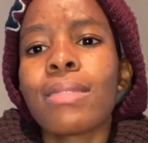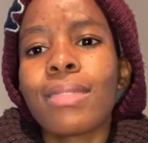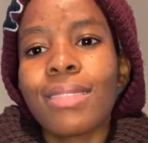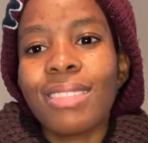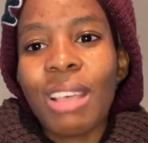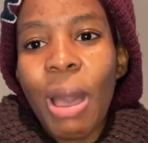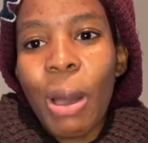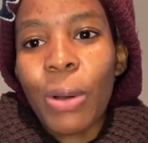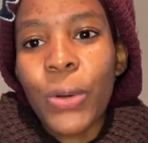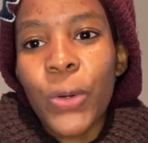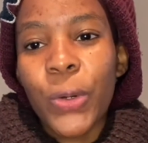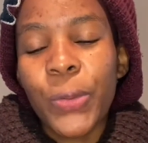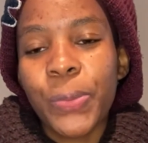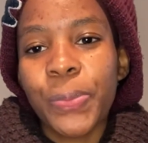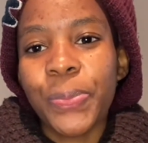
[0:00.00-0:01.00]
So
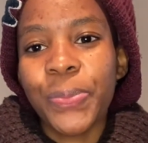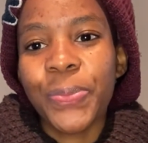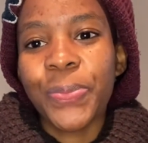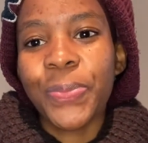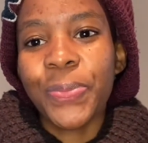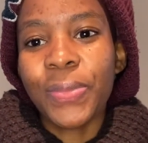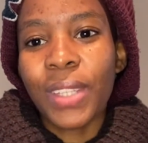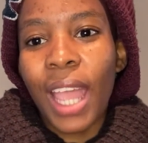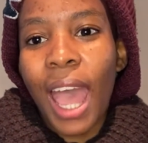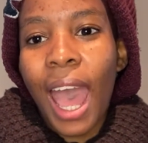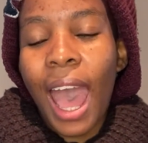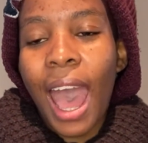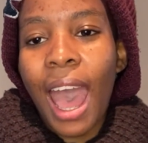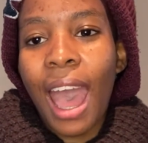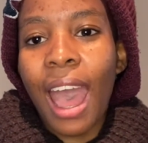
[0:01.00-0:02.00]

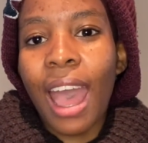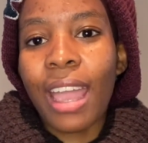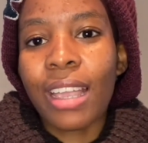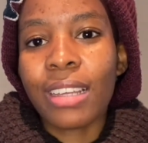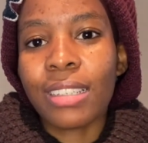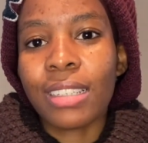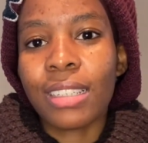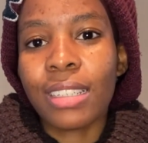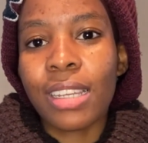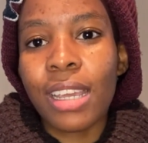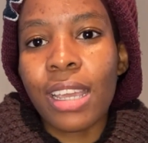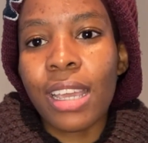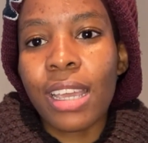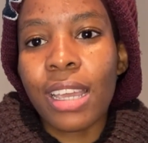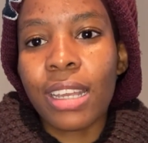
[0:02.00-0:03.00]
I
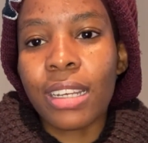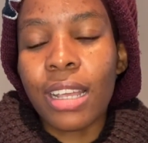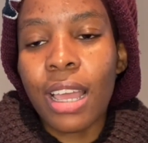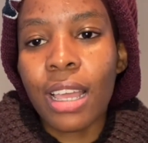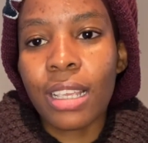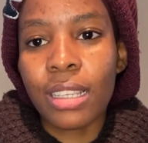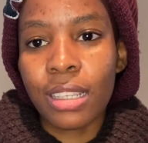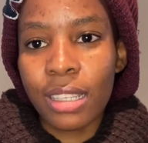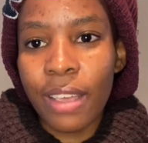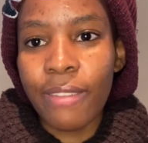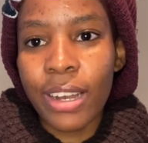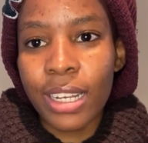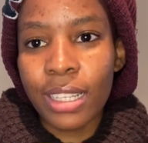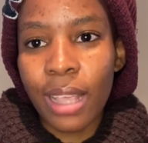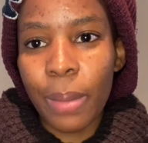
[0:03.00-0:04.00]
did
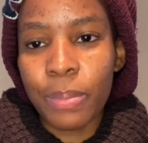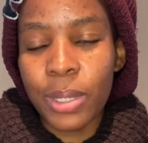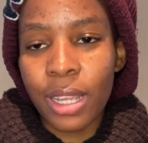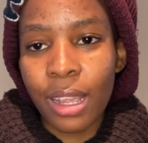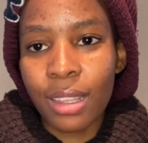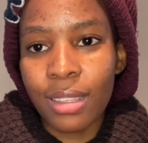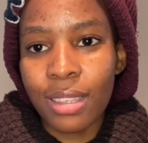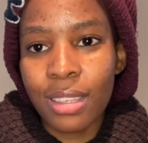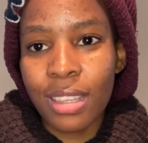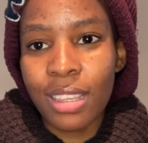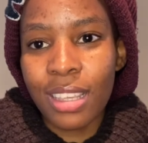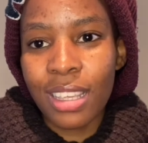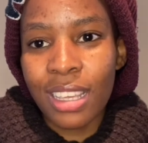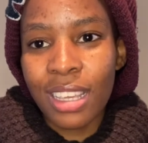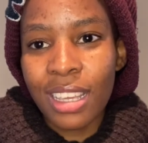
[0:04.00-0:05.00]
7 subjects.
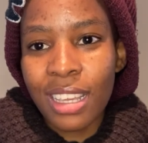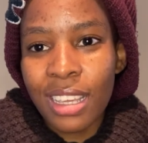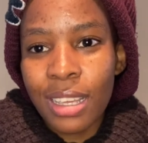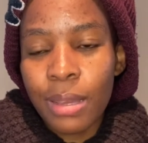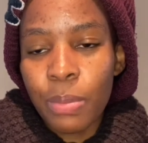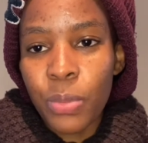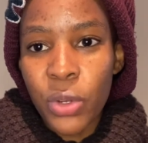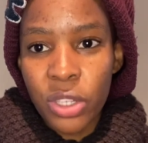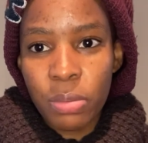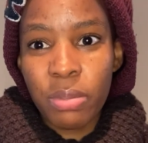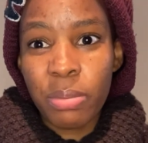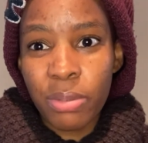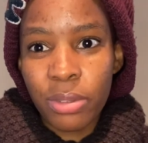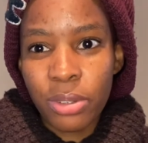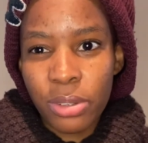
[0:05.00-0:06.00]
Most
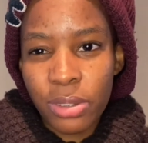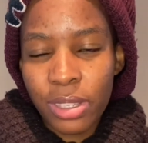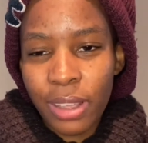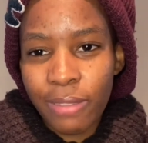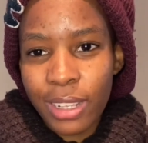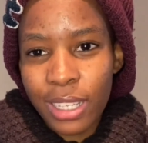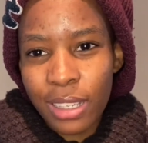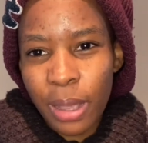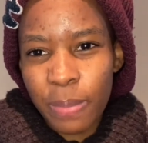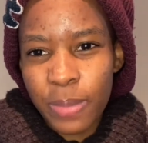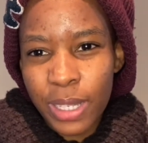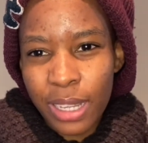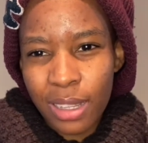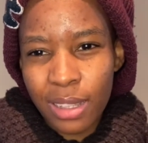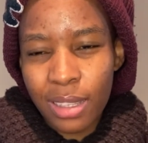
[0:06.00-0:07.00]
people do 7
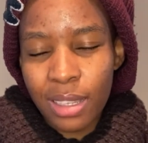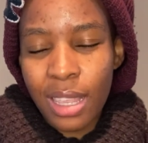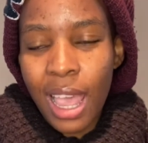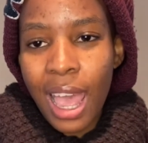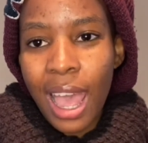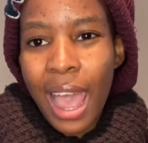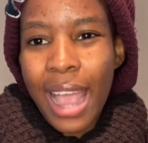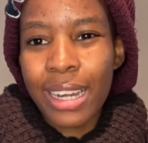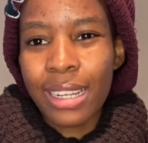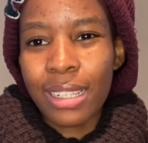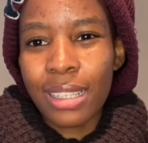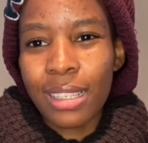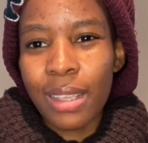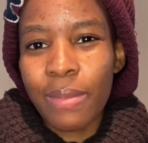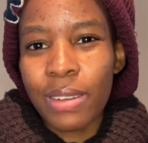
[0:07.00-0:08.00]
subjects. I did
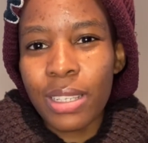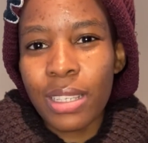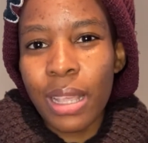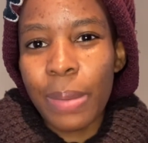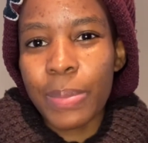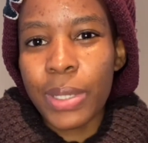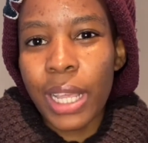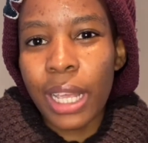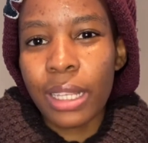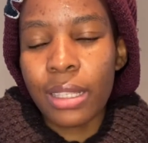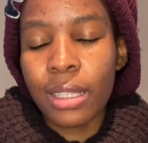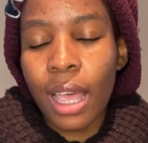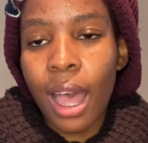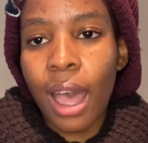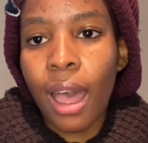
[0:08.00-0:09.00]
7 subjects,
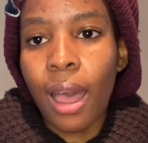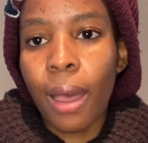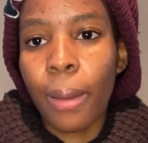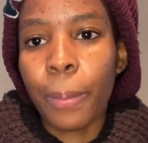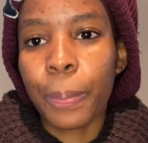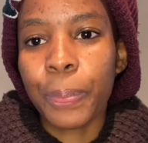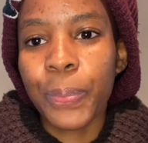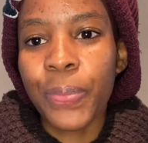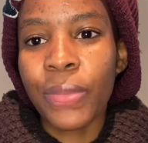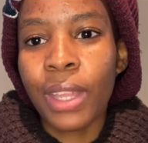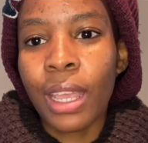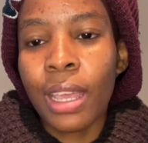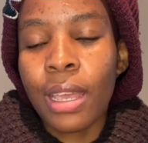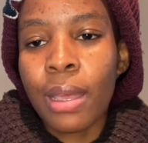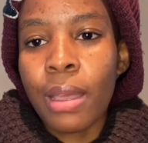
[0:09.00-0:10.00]

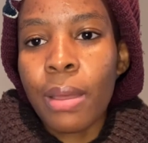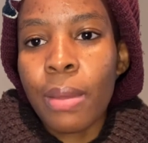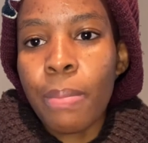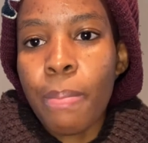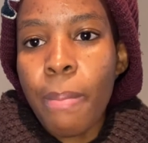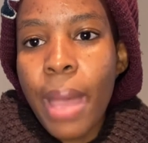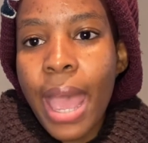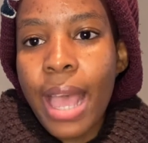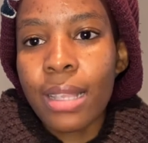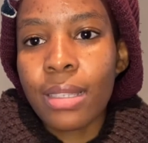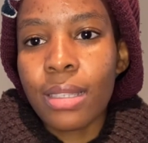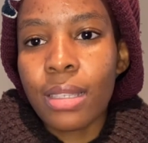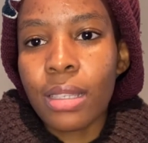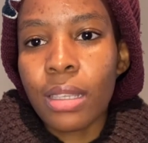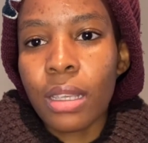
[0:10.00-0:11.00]
maths,
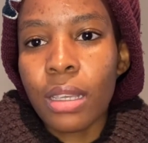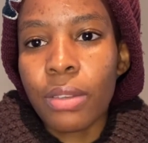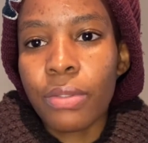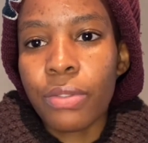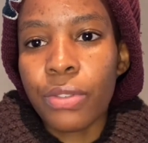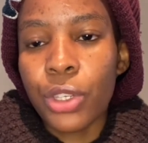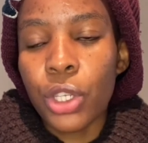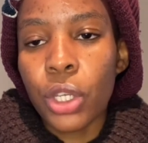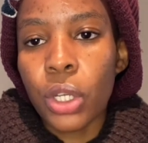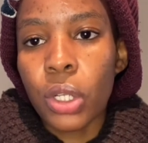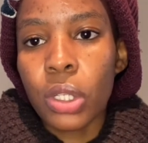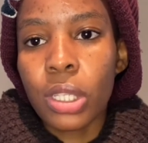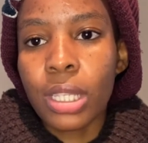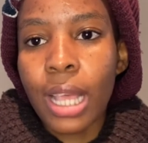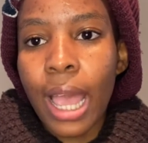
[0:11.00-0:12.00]
physical
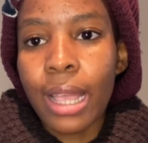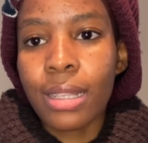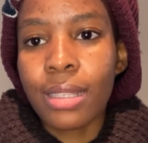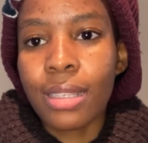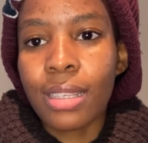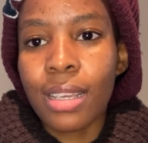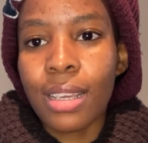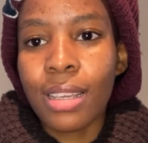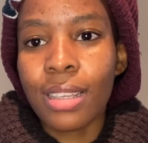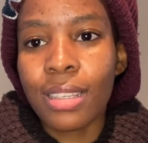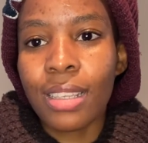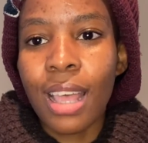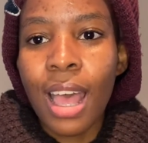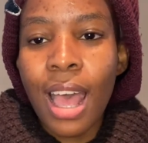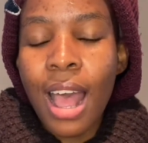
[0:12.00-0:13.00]
sciences,
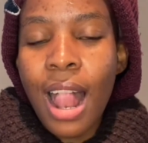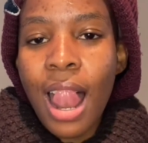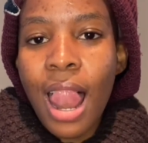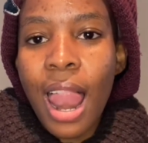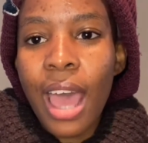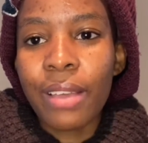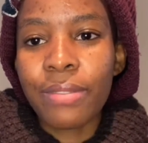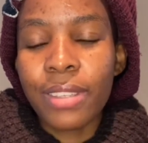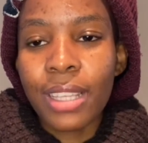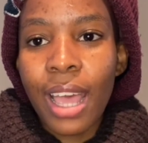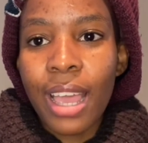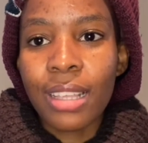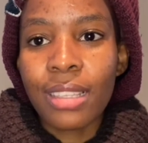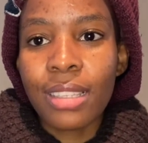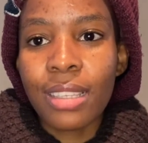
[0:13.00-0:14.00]
life
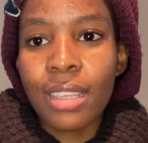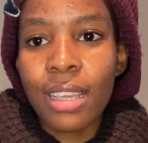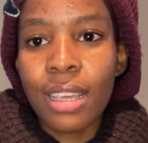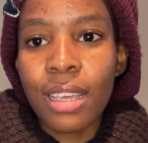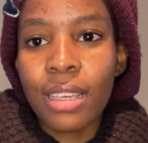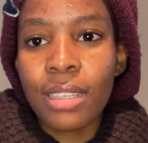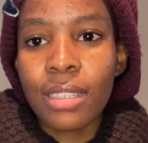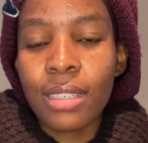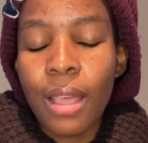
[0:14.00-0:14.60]
sciences,